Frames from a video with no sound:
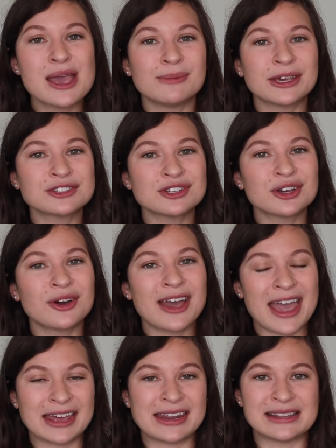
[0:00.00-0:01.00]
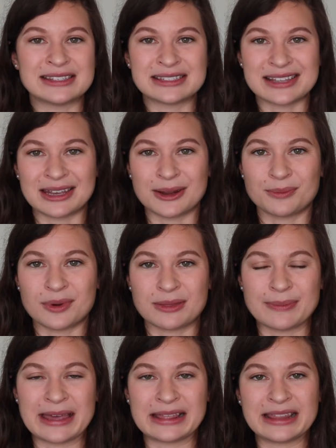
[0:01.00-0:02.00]
make sure to go ahead and sign up with
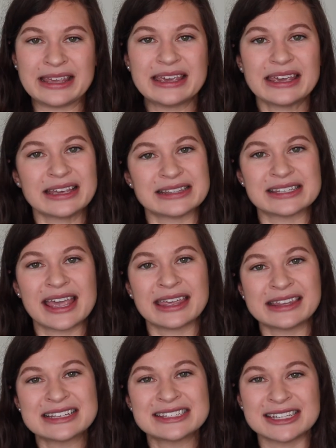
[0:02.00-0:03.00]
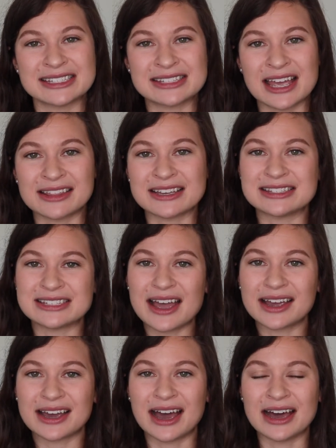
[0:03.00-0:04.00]
my link. It's
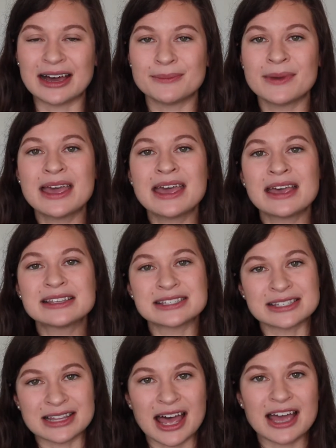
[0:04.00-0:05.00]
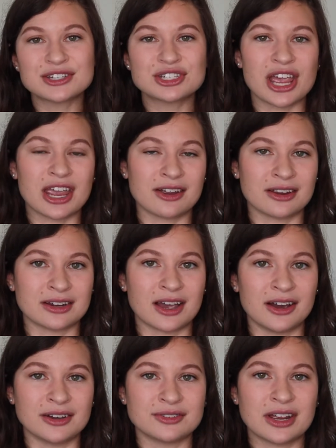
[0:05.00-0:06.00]
haylesantella.com/Erin
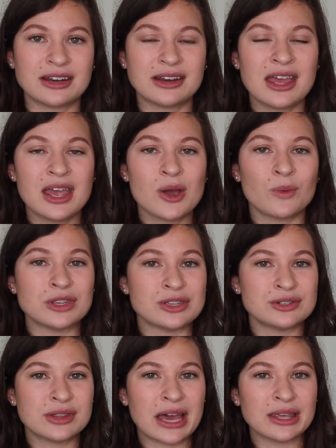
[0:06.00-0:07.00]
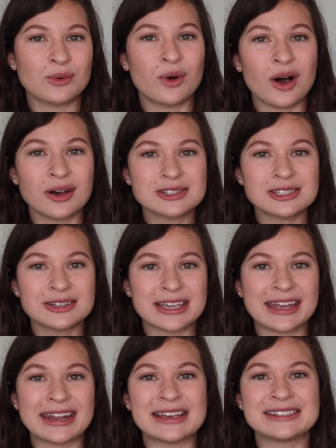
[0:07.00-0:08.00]
Condren. When you do that, you will also
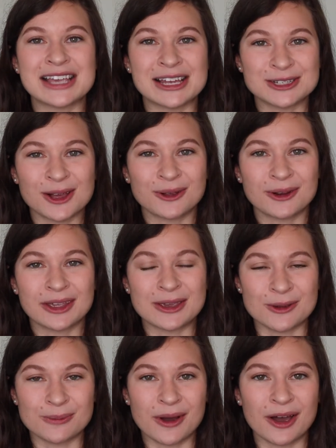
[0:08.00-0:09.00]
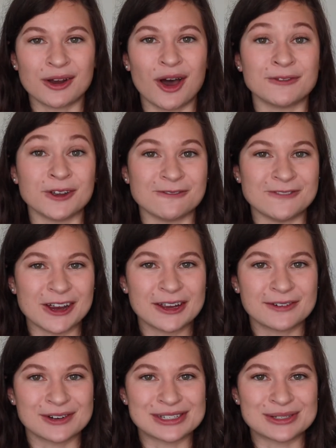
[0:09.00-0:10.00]
get a $10 coupon off your very
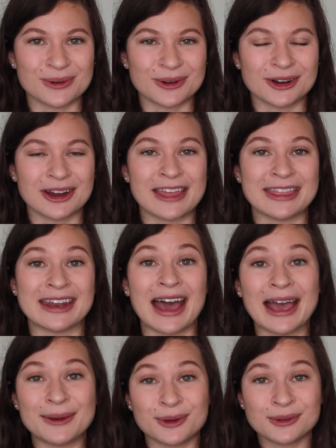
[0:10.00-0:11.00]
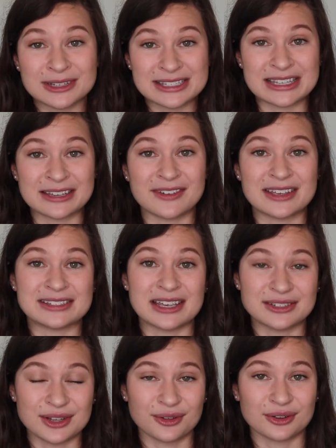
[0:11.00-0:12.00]
first order, and then I will receive a
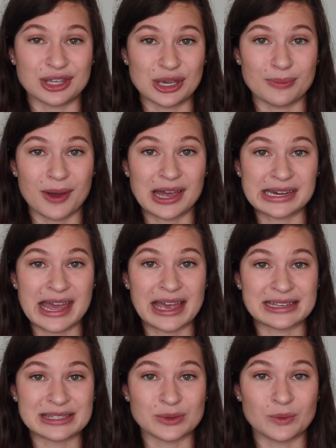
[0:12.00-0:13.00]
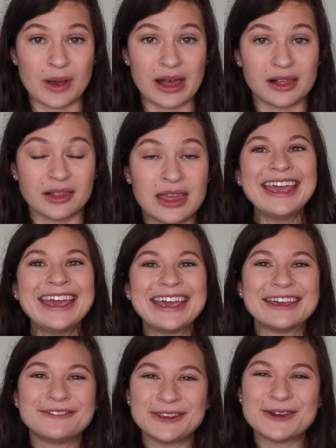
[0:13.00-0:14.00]
$10 coupon as well.
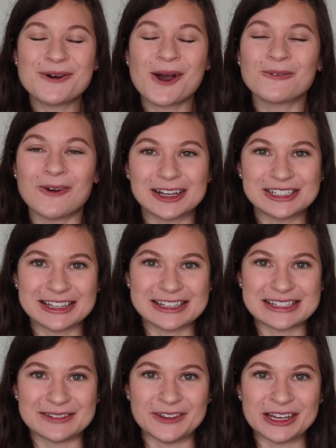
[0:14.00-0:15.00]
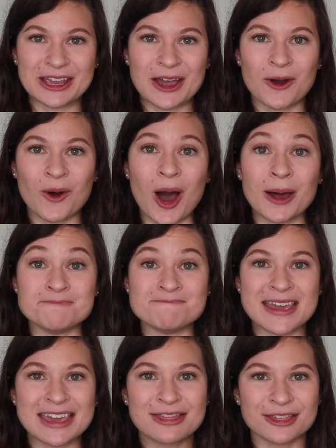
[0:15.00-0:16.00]
If you are watching this video on
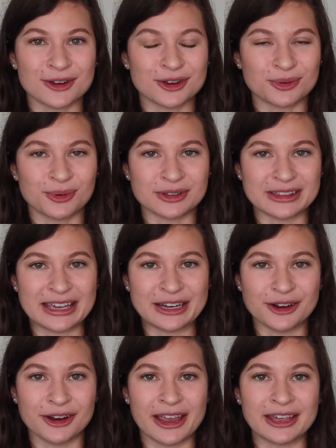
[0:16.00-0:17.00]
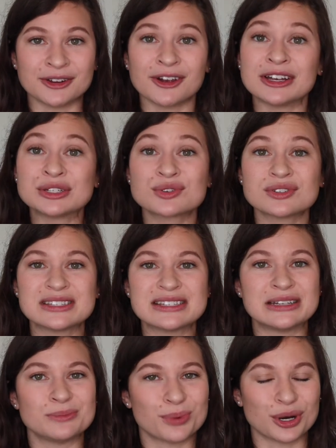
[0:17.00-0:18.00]
May 3rd or later and are interested
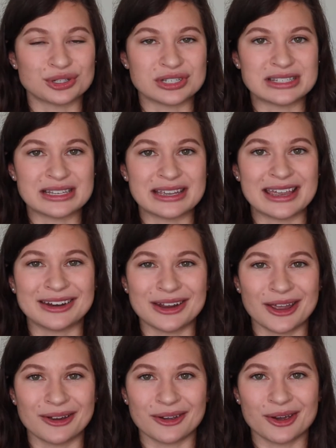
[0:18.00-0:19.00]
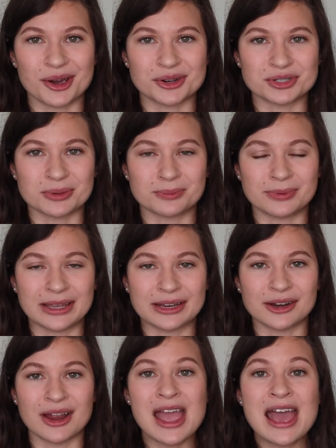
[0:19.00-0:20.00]
in purchasing an Erin Condren
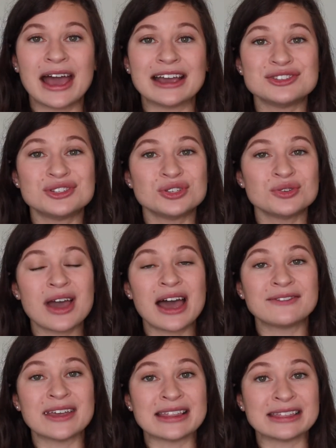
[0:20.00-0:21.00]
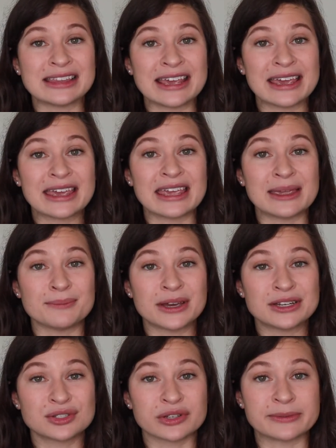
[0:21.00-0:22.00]
planner, I do have a link in my
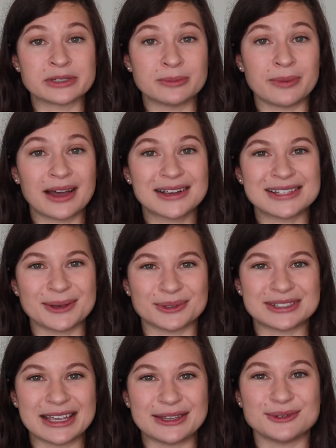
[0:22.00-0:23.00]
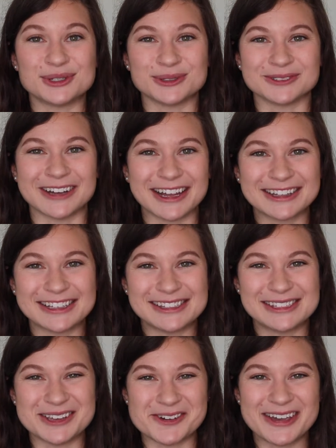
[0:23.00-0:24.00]
description box that will take you directly
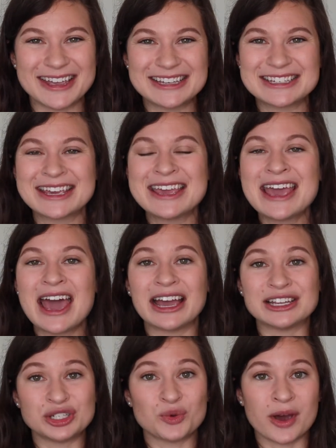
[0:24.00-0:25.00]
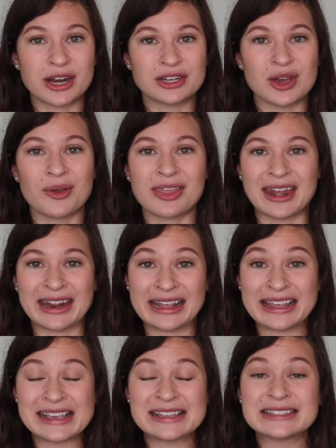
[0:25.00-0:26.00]
to it. I do want to note that it
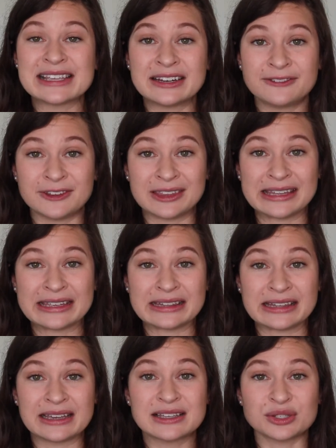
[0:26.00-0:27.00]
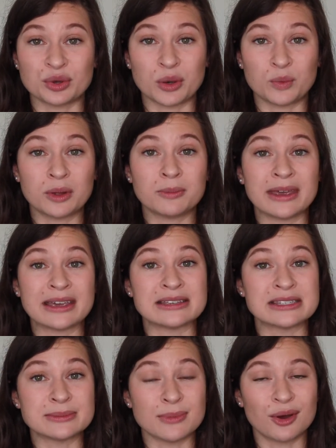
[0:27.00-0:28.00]
is an affiliate link, so I will make a
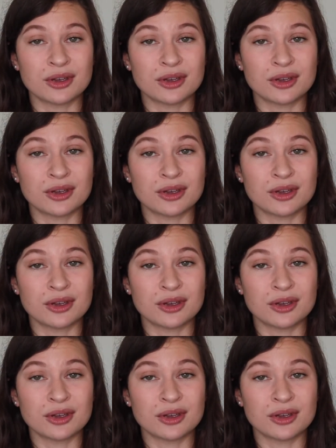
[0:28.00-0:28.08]
small